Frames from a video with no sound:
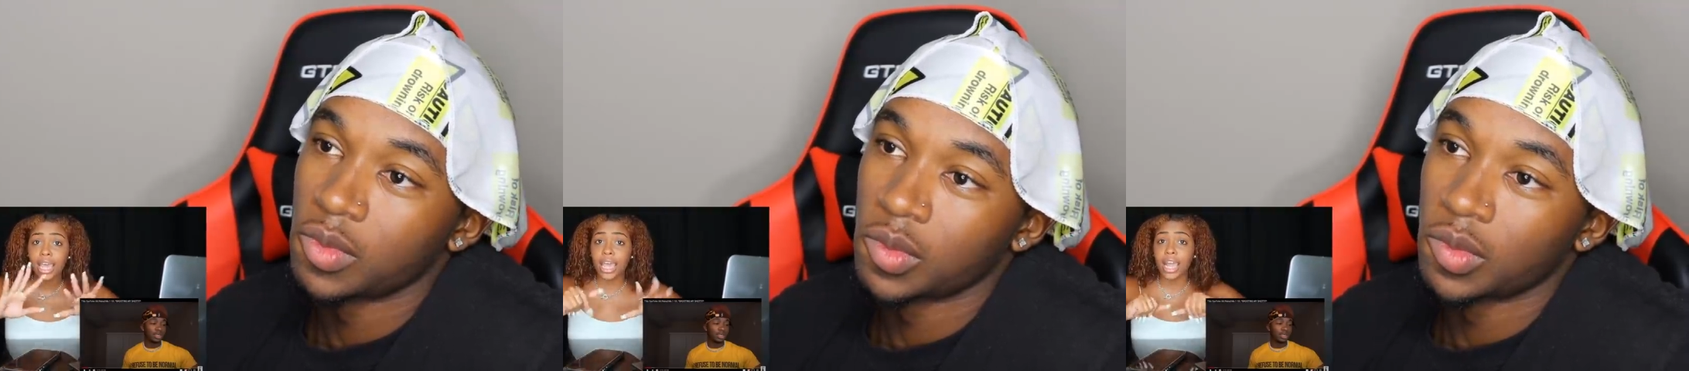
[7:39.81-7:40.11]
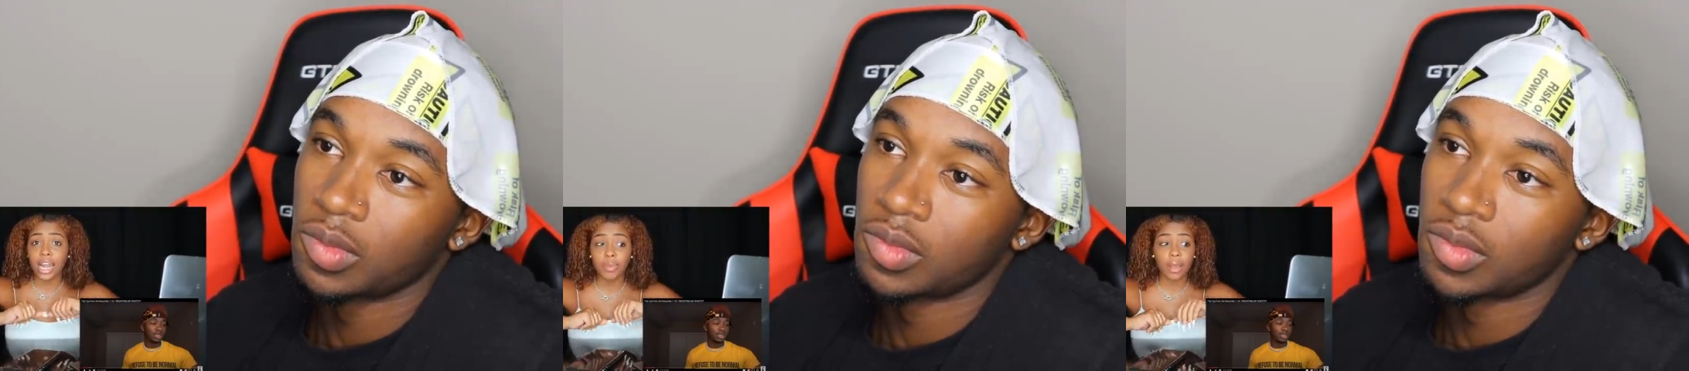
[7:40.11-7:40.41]

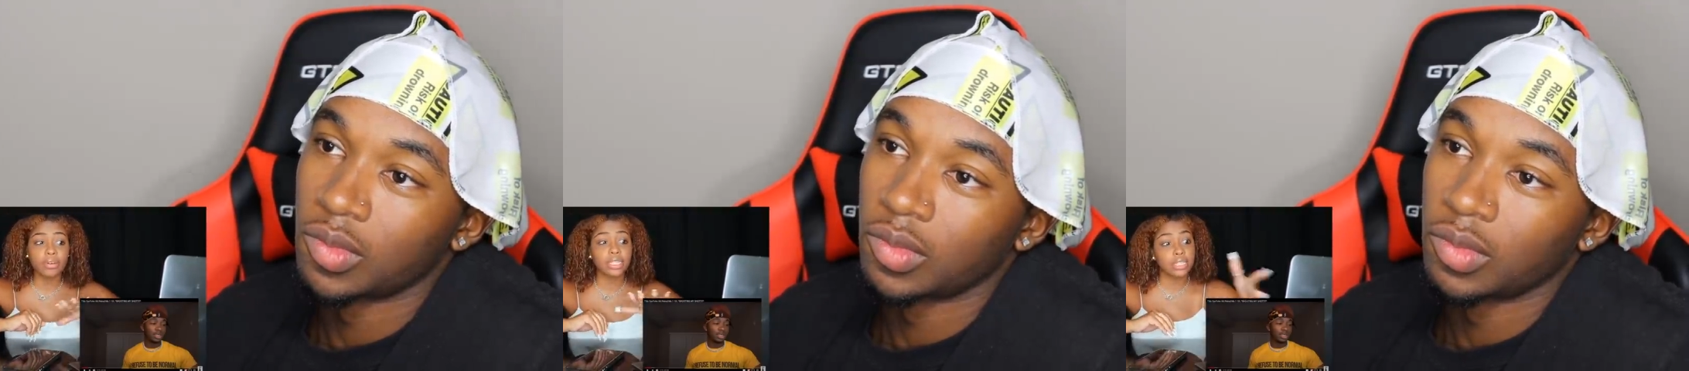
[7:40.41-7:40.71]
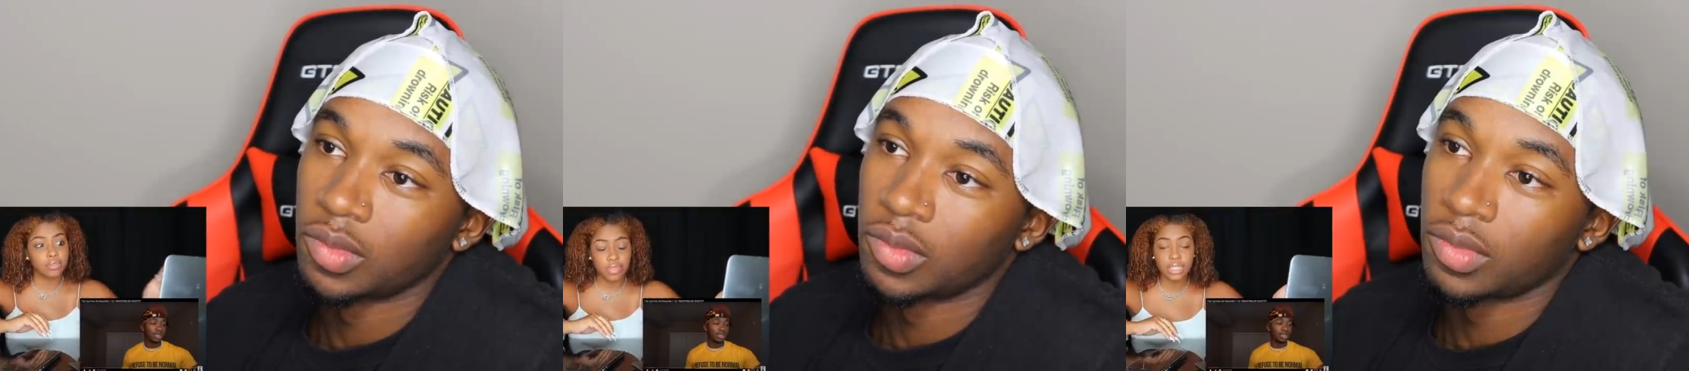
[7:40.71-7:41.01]
Speaker 1: and everybody was
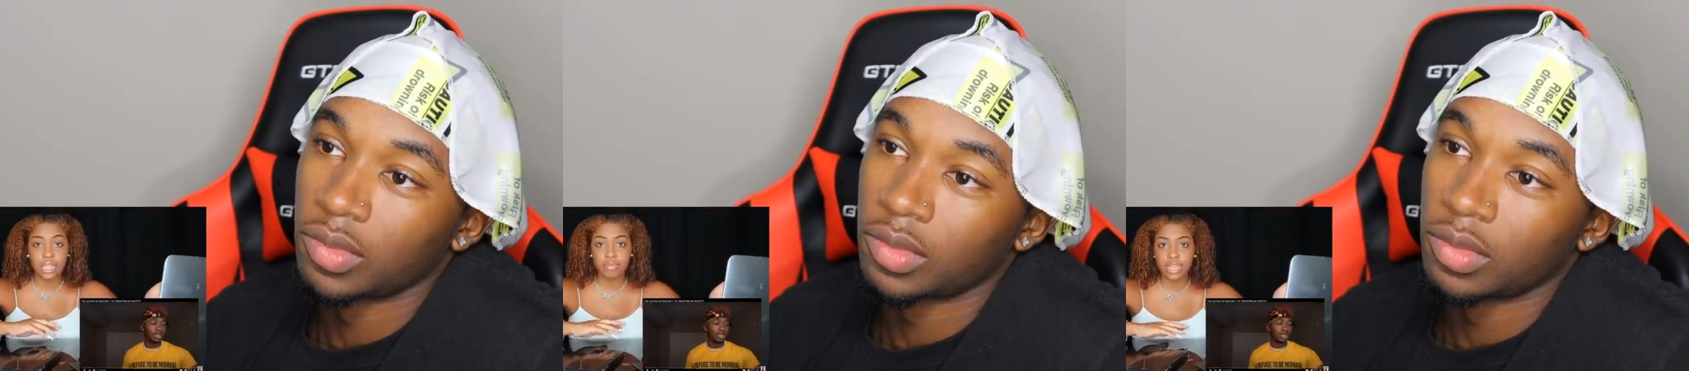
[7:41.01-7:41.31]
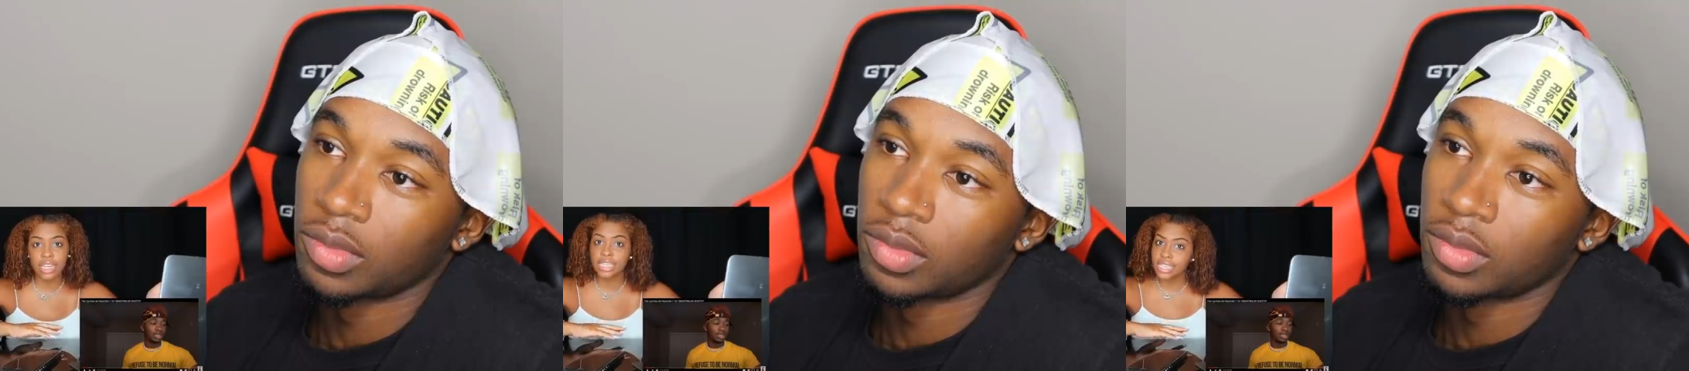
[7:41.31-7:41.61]
sending
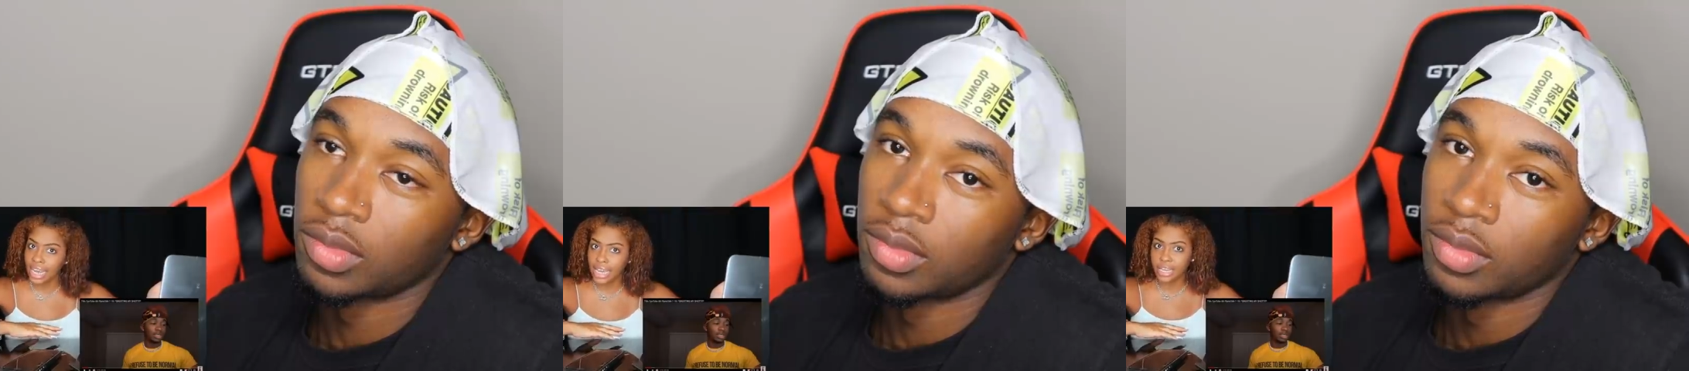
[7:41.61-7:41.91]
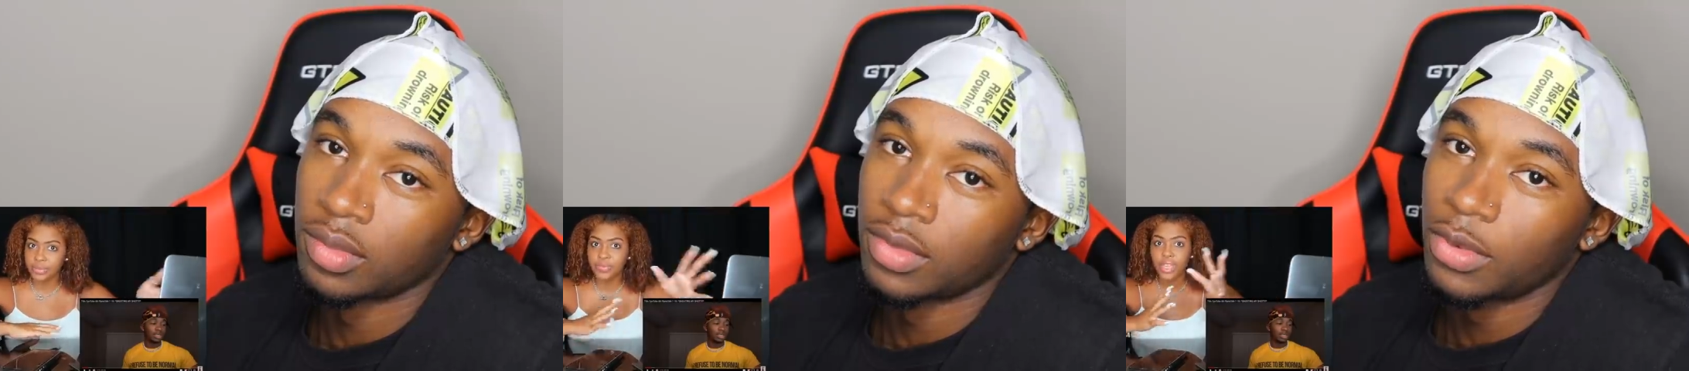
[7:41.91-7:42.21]
me his
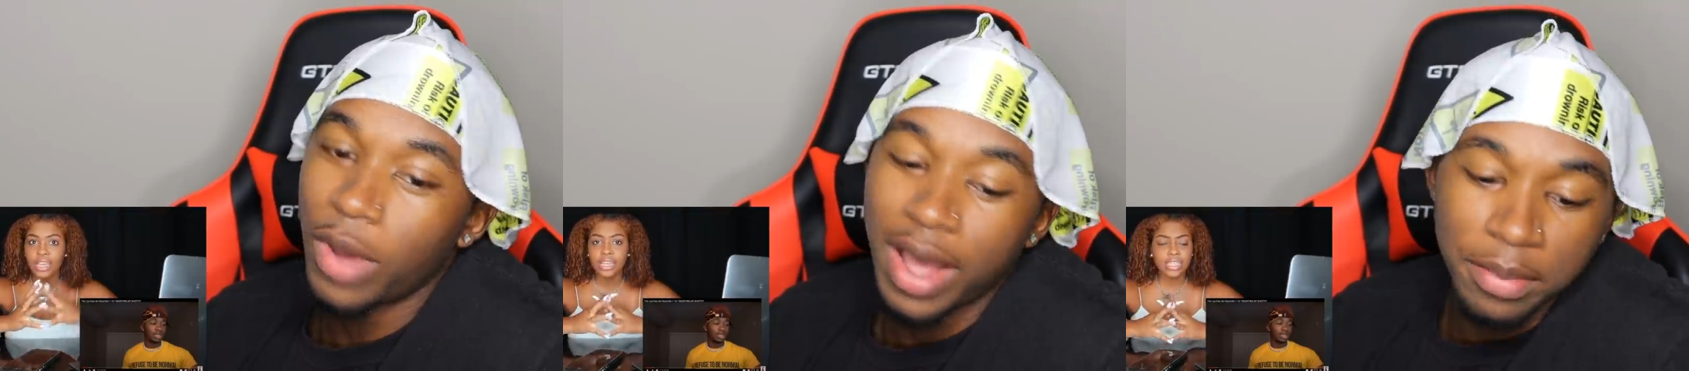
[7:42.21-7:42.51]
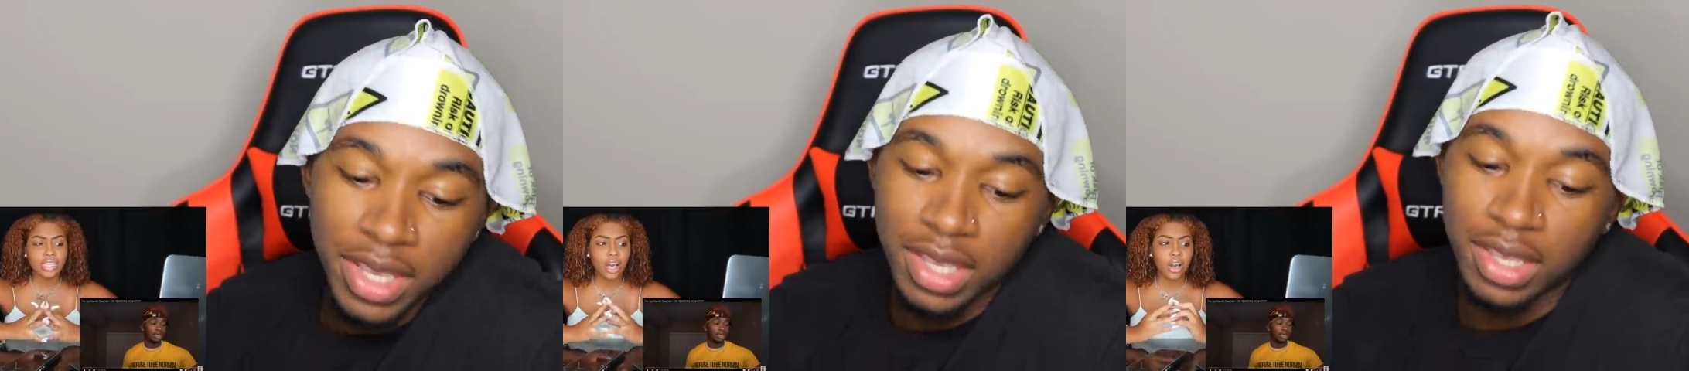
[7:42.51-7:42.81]
name.
Speaker 2: Why
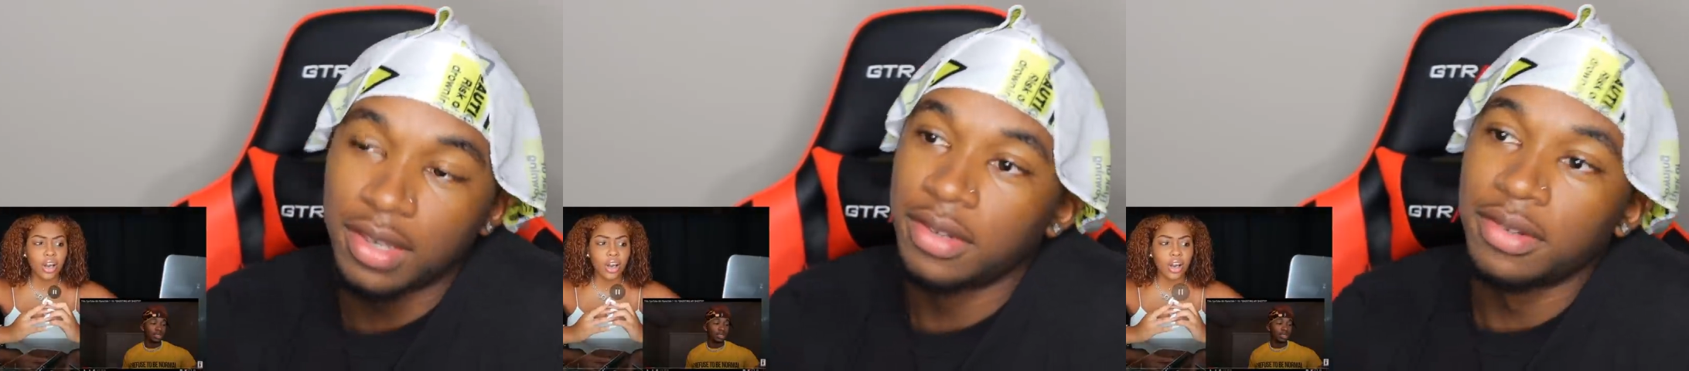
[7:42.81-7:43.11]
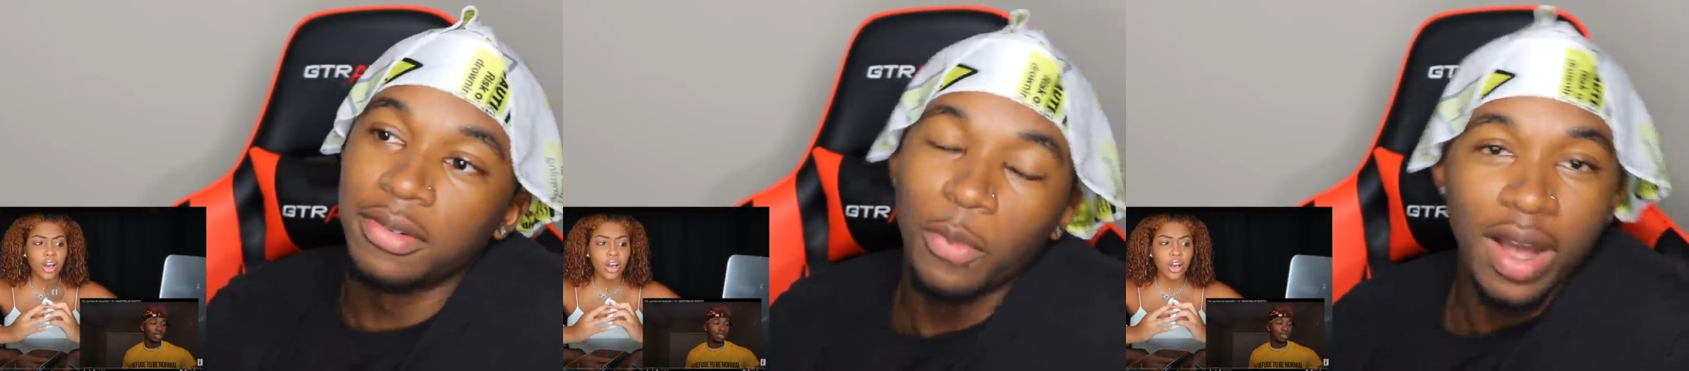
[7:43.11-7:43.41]
me? So,
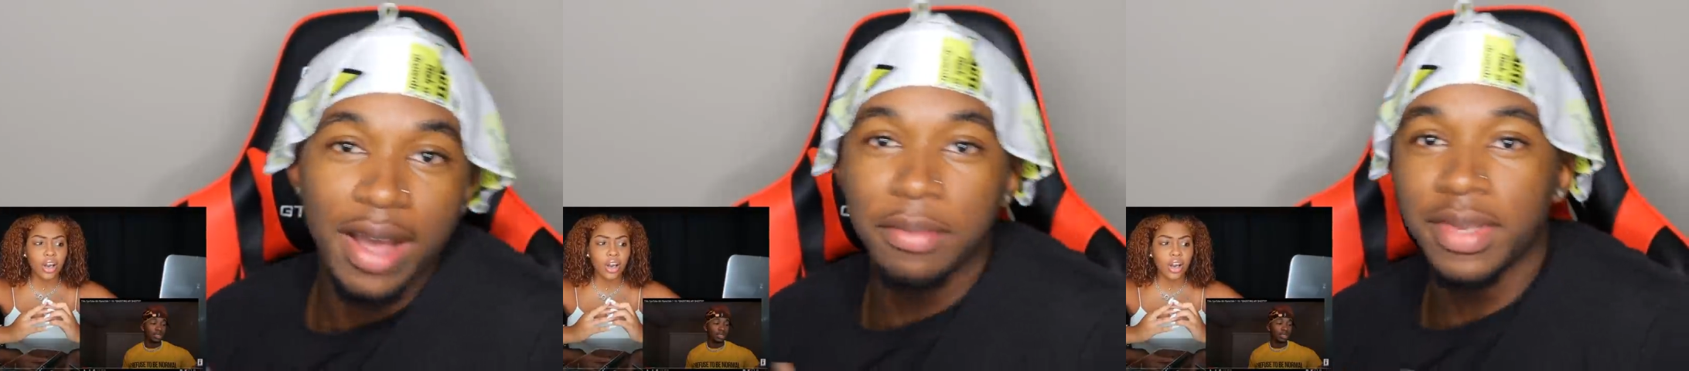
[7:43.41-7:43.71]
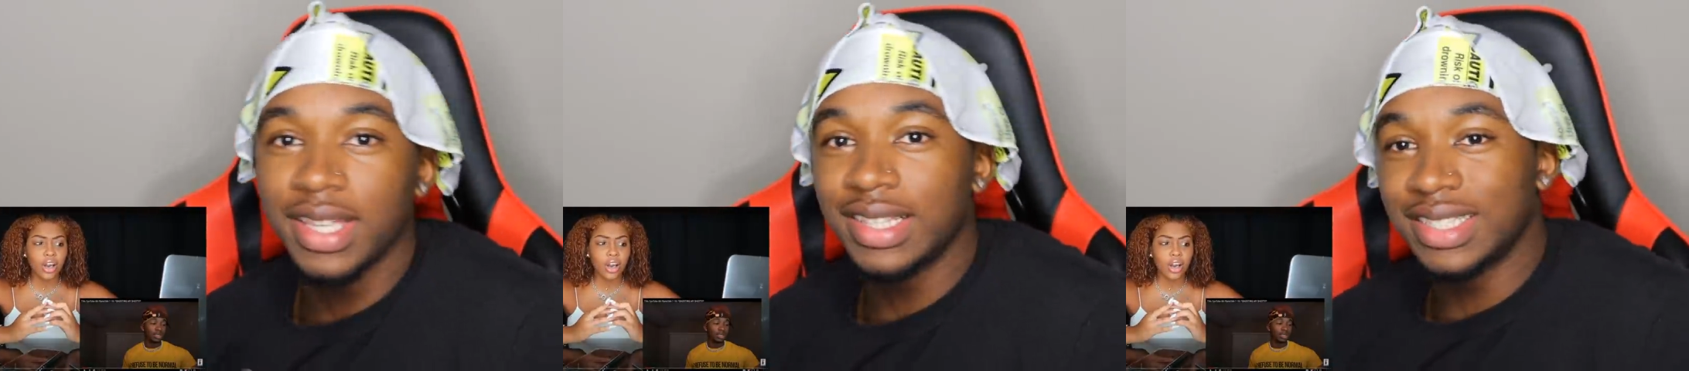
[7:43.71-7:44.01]
why
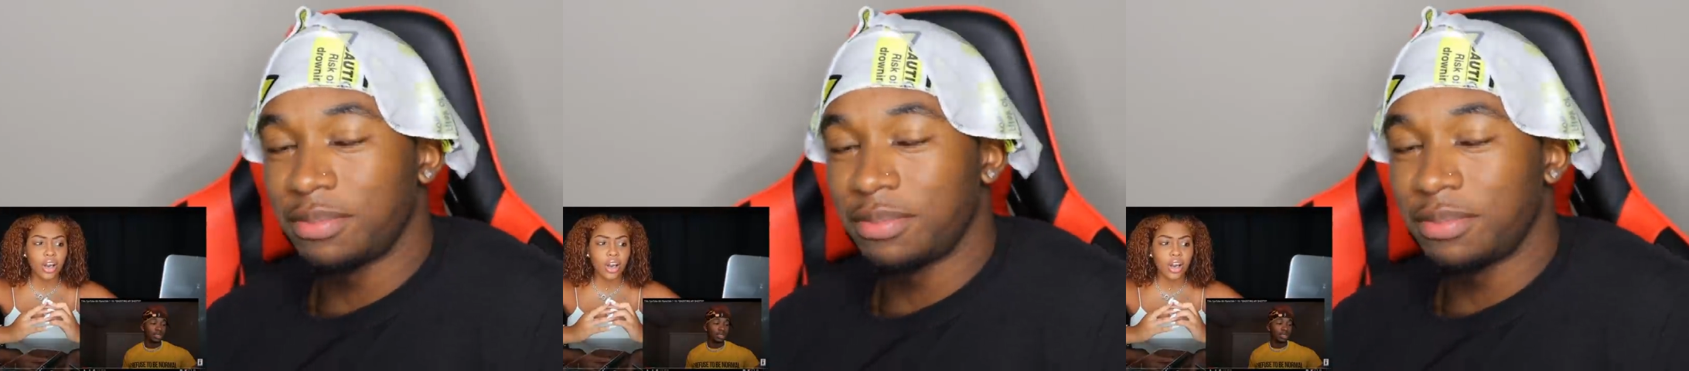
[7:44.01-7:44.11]
me? There's a